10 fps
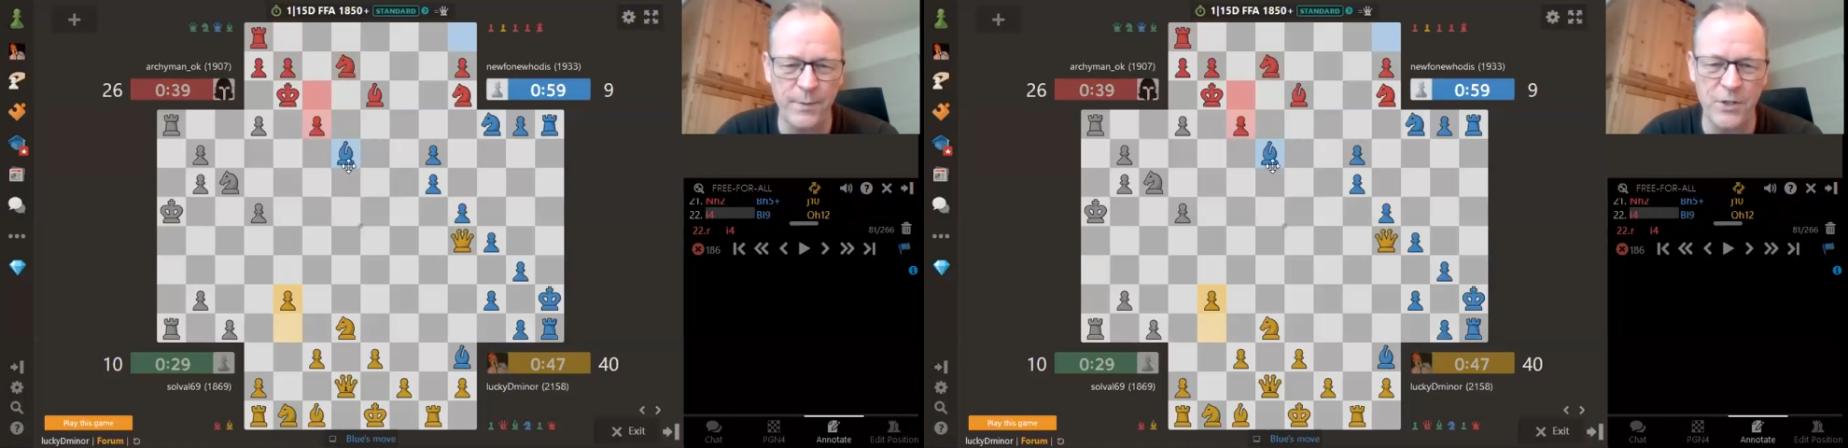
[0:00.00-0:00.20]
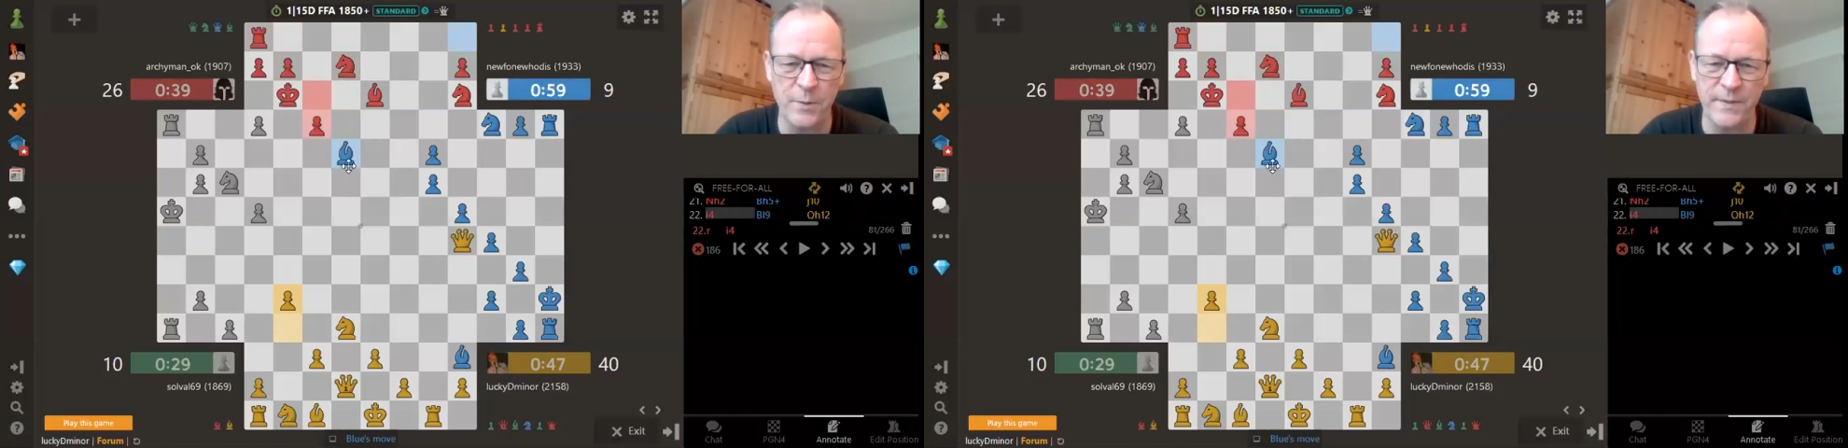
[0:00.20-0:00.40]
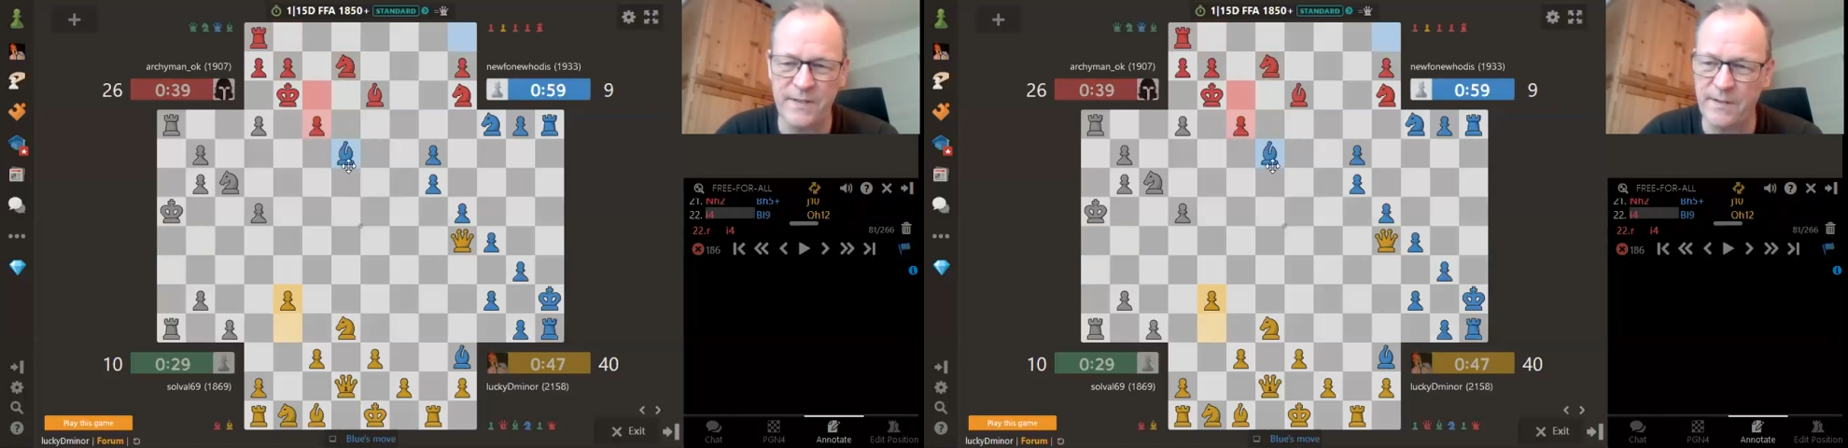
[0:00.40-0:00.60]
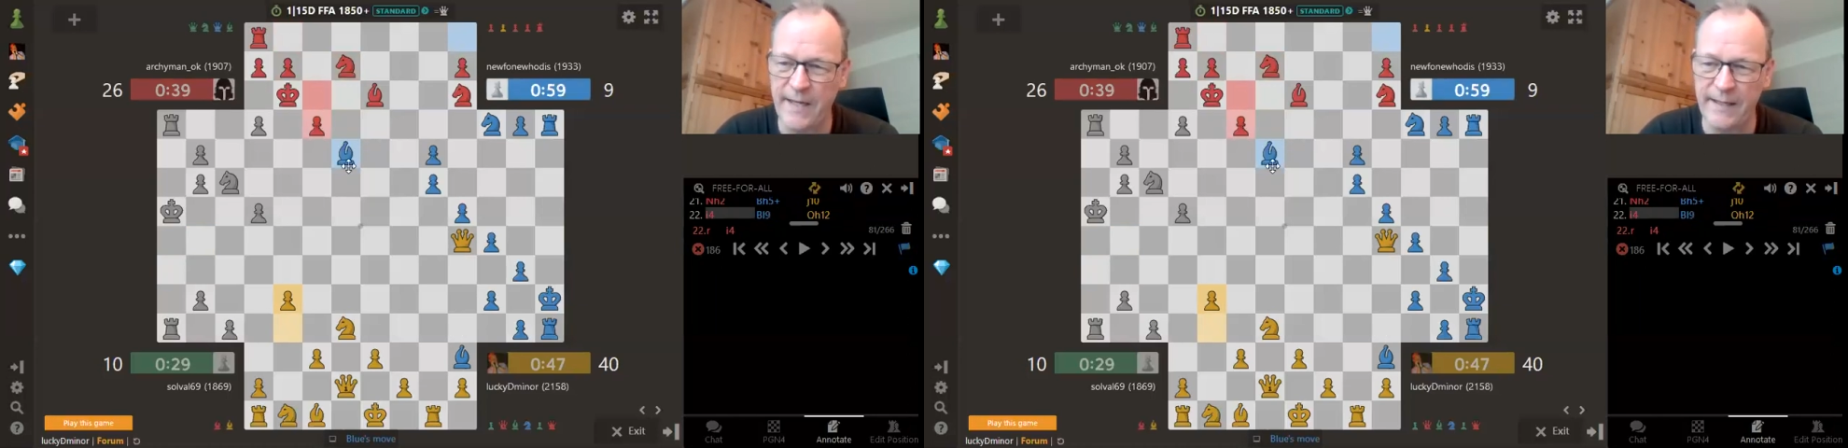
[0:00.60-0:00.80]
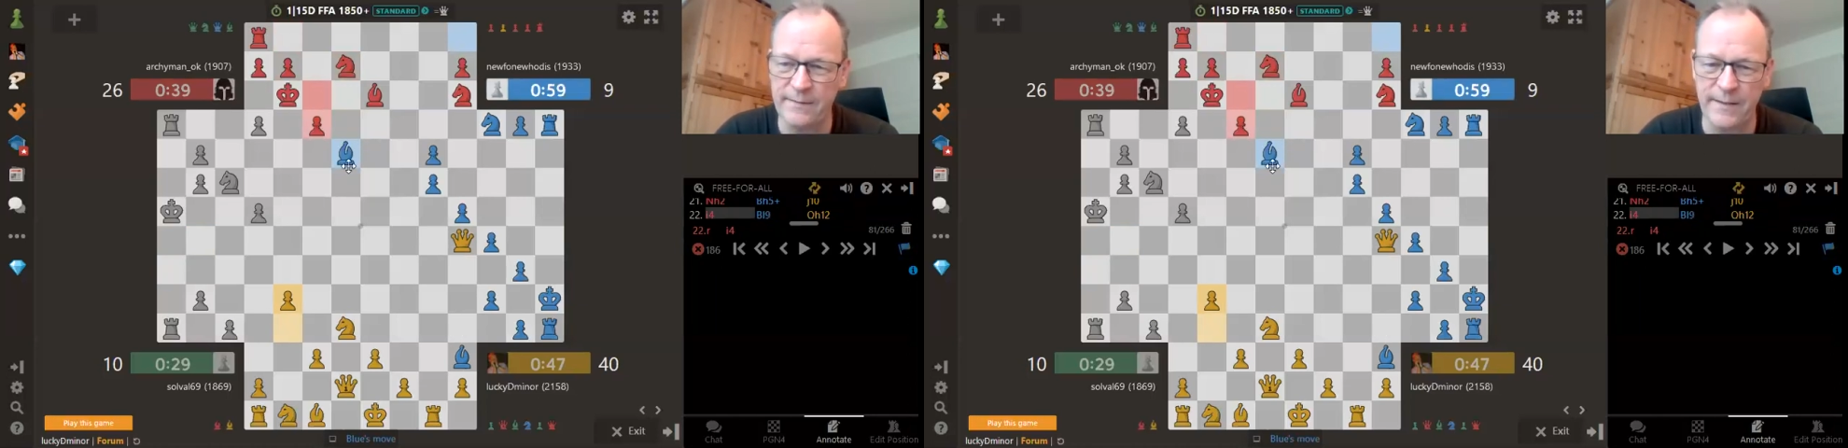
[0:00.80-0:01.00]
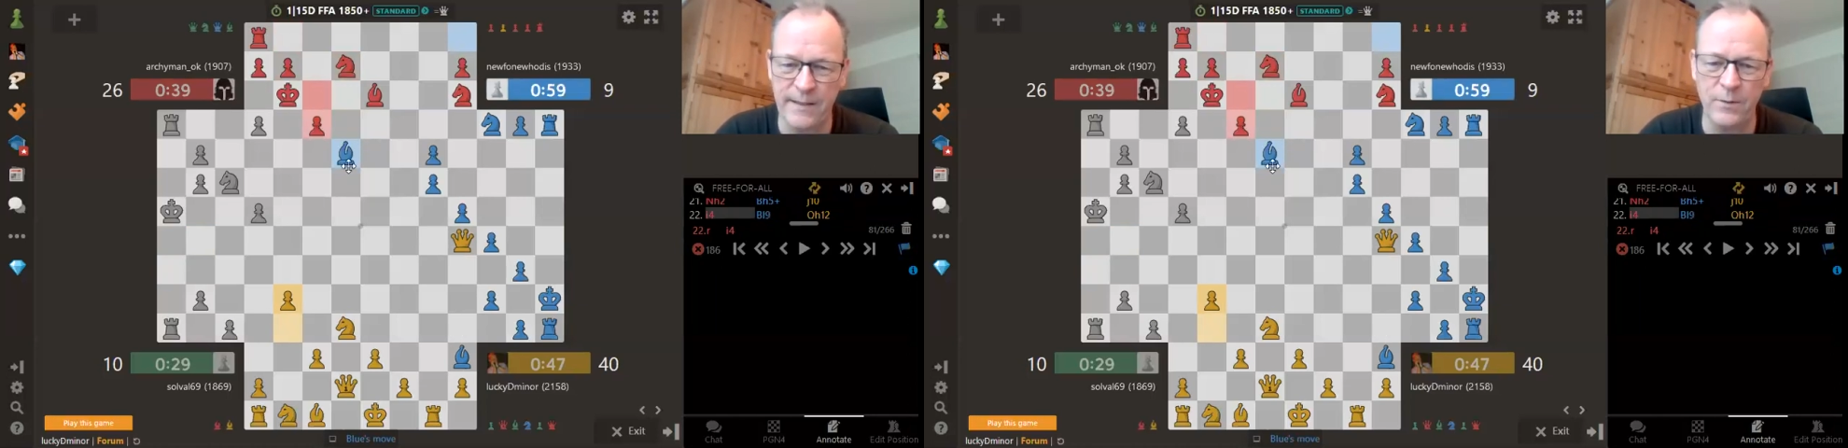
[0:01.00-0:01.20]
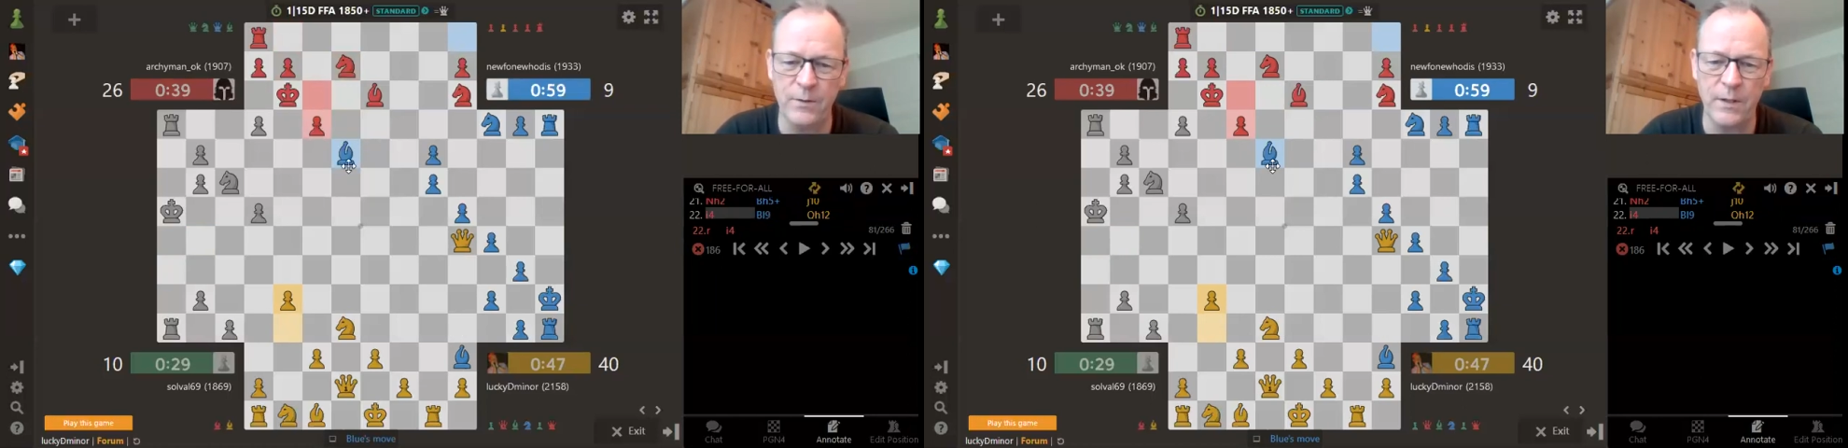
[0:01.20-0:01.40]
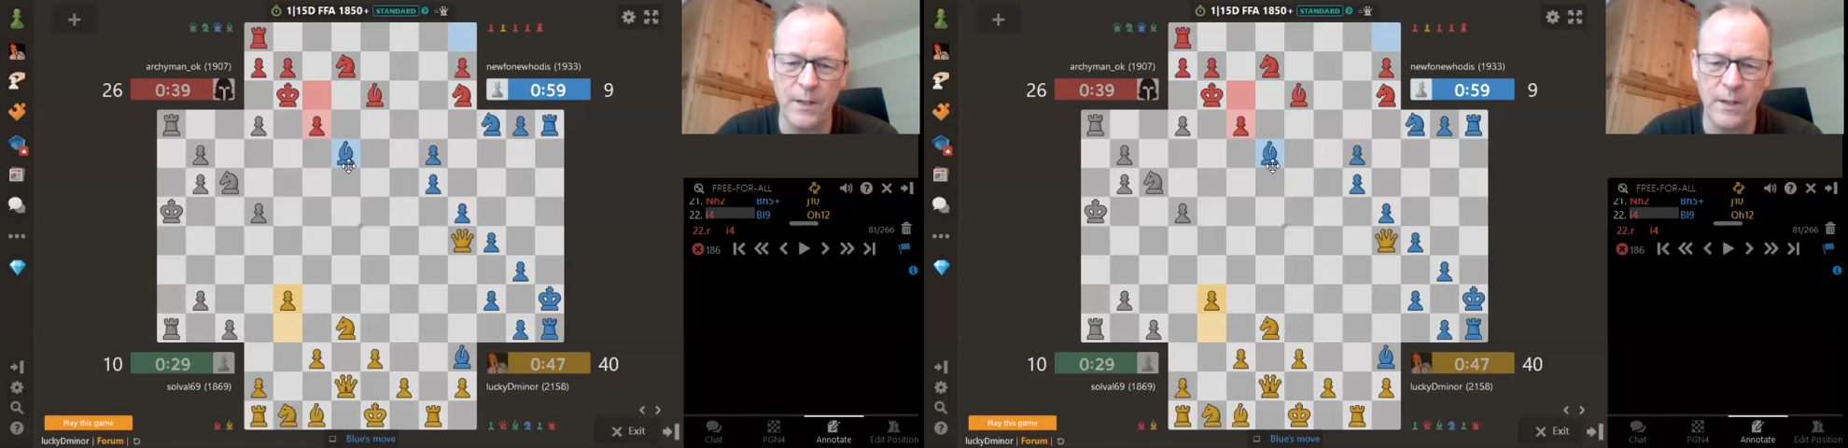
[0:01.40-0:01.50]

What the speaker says: bishop is attacked now.